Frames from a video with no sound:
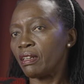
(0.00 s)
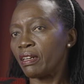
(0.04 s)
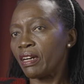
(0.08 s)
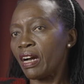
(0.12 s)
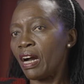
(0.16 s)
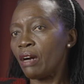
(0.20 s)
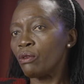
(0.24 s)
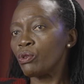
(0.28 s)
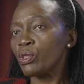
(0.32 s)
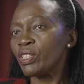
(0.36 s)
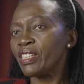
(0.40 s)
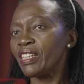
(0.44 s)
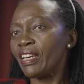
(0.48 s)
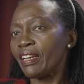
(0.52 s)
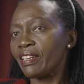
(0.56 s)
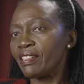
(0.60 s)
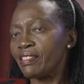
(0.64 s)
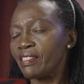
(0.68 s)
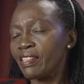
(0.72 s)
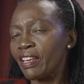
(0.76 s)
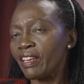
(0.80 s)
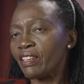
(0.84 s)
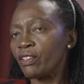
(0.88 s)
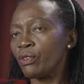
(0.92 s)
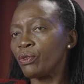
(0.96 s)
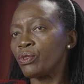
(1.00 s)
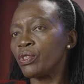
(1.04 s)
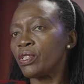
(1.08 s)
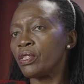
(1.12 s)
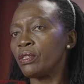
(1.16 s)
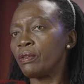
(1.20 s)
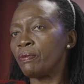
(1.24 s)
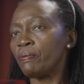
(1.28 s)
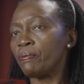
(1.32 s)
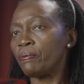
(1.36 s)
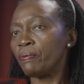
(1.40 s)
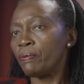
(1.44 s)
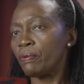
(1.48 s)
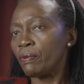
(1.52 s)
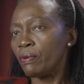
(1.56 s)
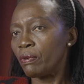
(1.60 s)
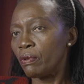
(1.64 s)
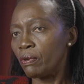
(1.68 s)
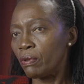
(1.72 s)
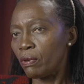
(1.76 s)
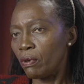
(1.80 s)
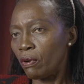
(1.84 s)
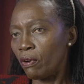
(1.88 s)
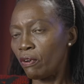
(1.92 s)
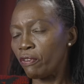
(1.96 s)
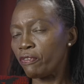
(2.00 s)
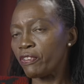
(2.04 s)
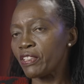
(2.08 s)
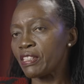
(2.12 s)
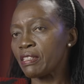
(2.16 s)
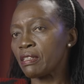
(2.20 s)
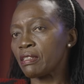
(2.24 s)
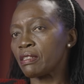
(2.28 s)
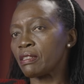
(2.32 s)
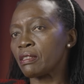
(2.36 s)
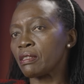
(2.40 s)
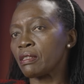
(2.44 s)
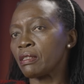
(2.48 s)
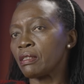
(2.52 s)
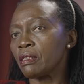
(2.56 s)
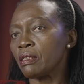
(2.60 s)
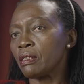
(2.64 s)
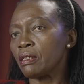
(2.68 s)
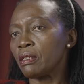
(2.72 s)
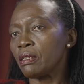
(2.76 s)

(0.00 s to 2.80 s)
county executive officers,